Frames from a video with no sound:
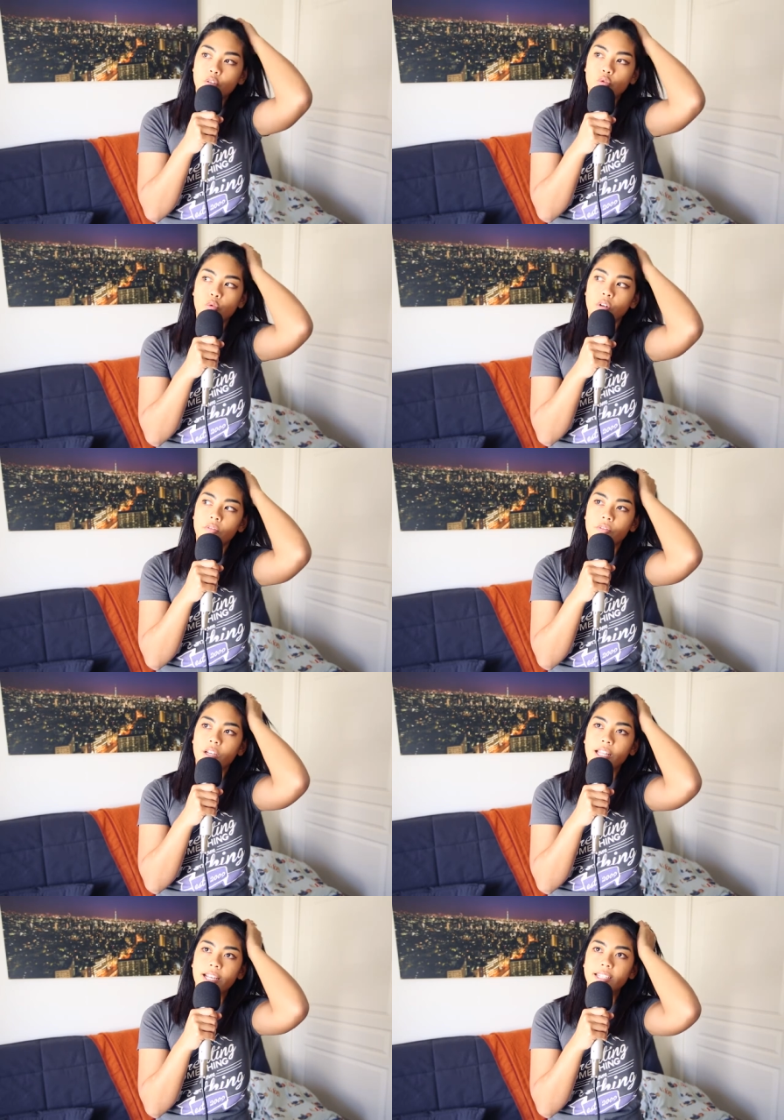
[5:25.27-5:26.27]
sort of
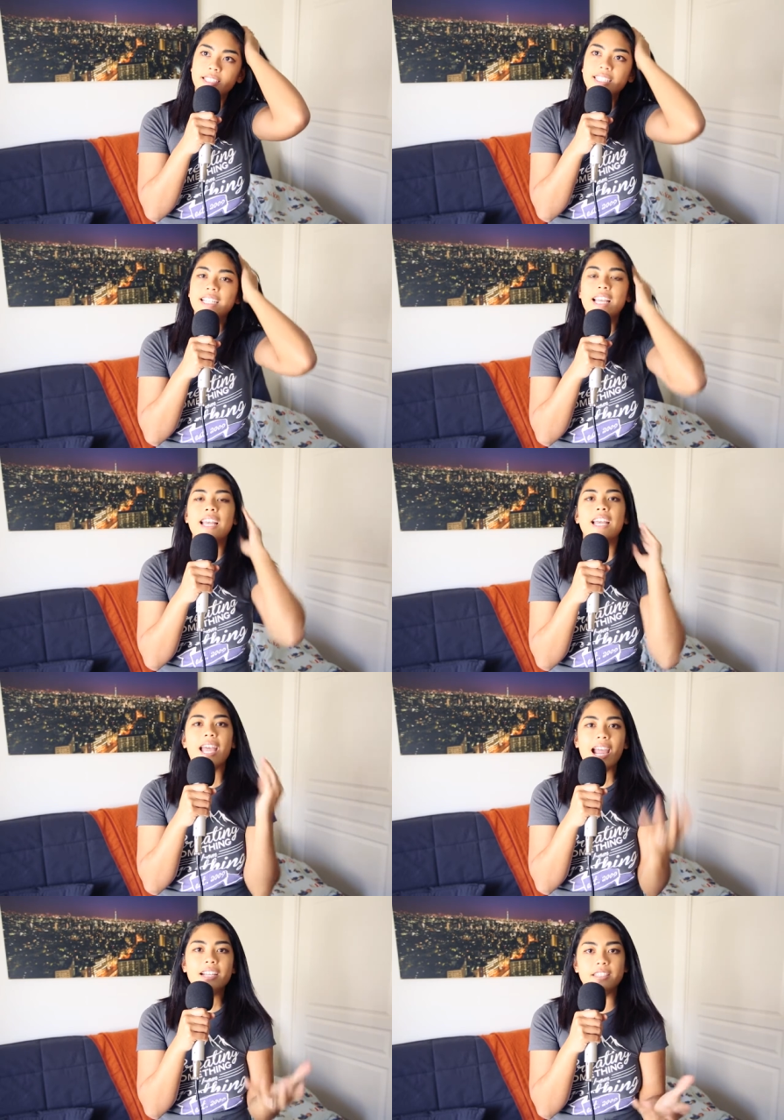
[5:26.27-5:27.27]
like
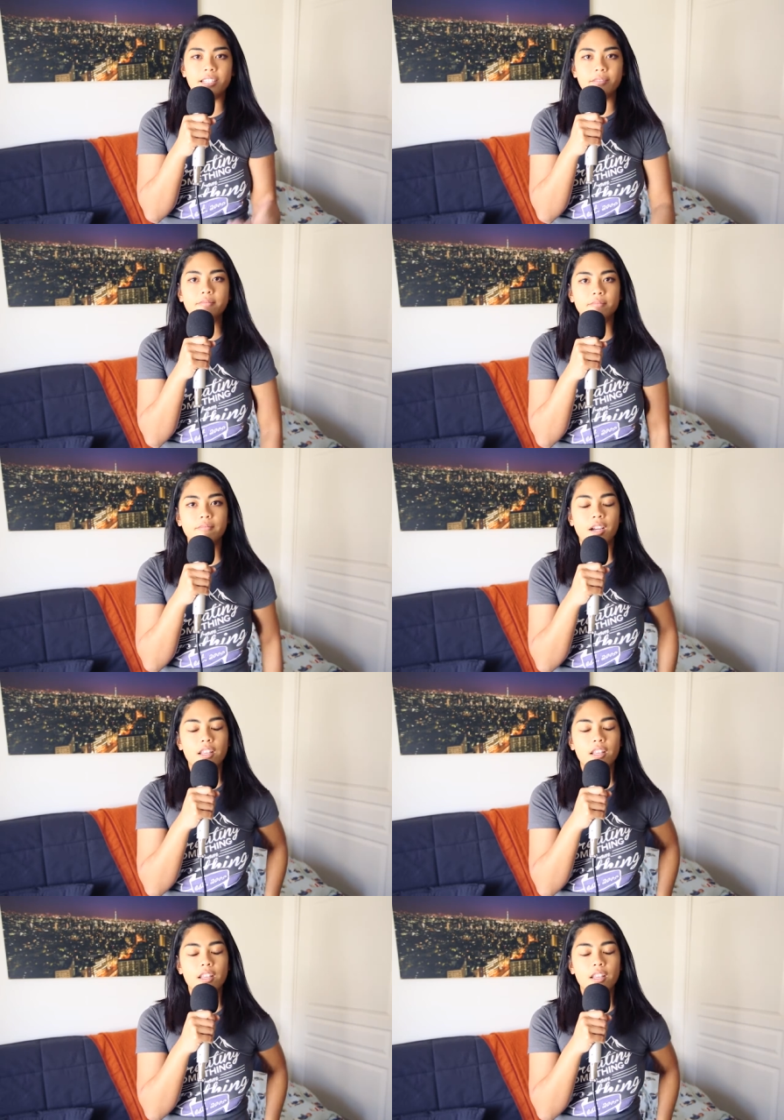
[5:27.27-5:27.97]
acting.